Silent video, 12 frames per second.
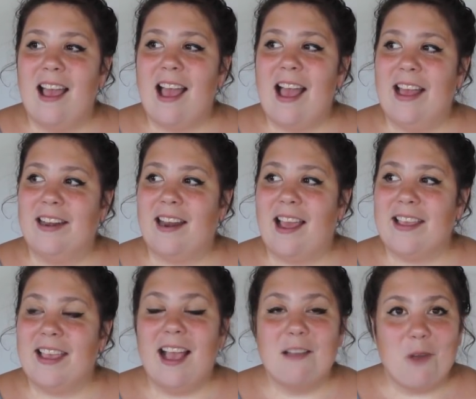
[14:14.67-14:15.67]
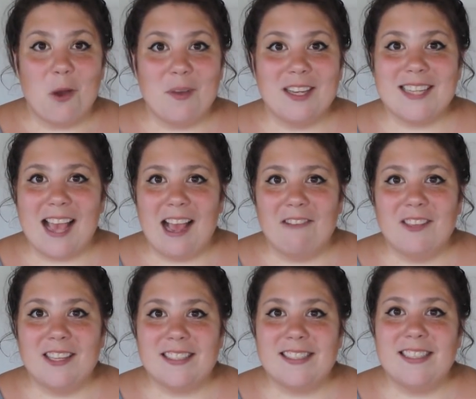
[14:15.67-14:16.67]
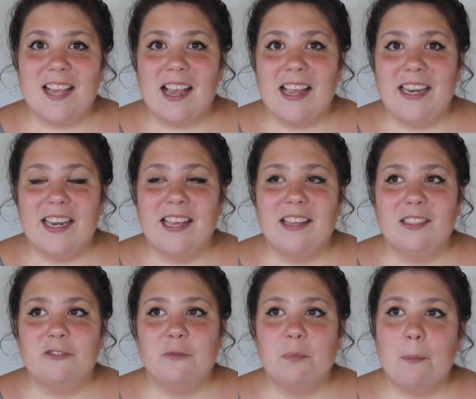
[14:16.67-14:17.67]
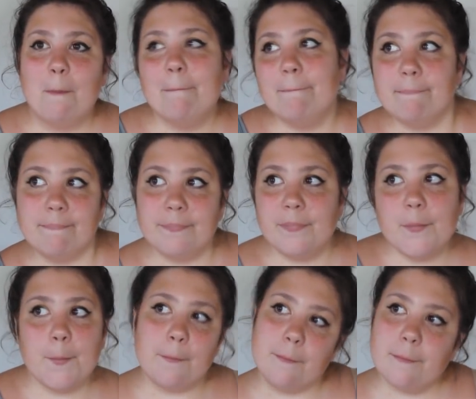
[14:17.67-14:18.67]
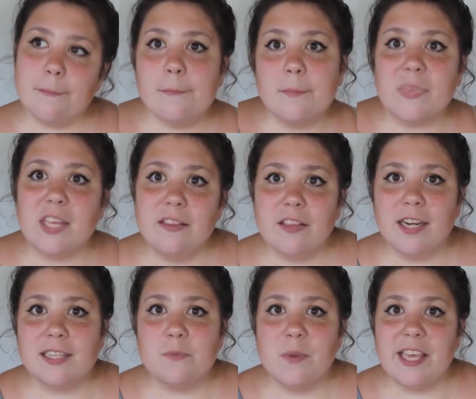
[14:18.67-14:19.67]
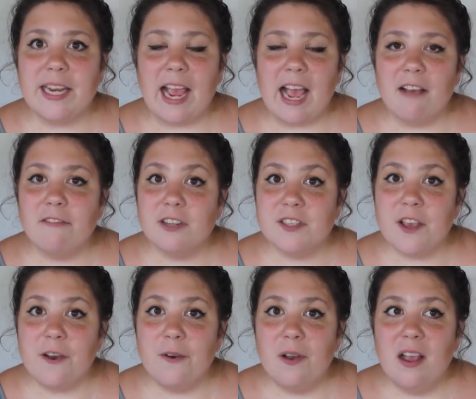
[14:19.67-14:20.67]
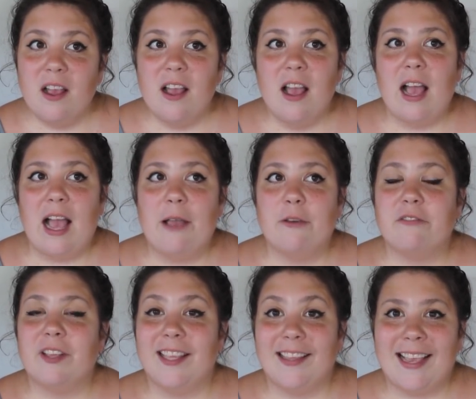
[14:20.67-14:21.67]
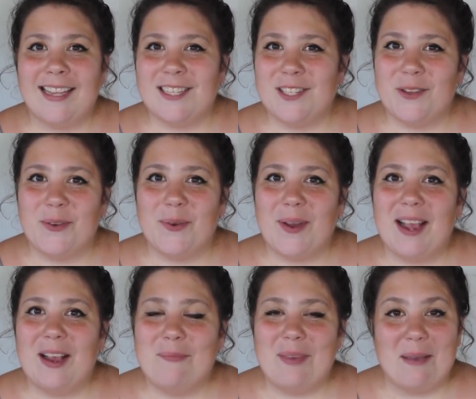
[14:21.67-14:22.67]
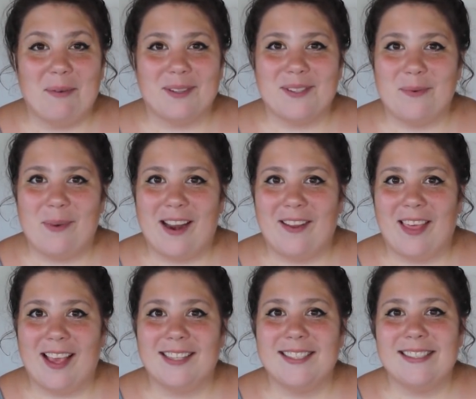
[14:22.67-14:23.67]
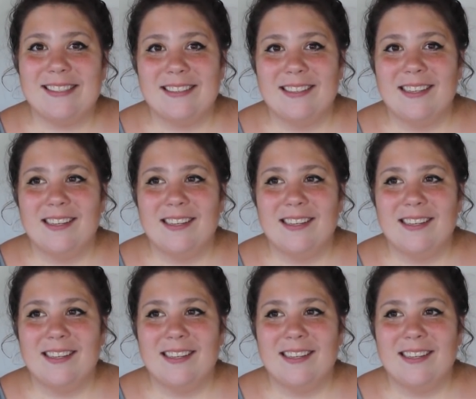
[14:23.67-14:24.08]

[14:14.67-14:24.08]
And yeah, I'm hoping to have this done in the next week and a half or so. I would really like to be able to wear this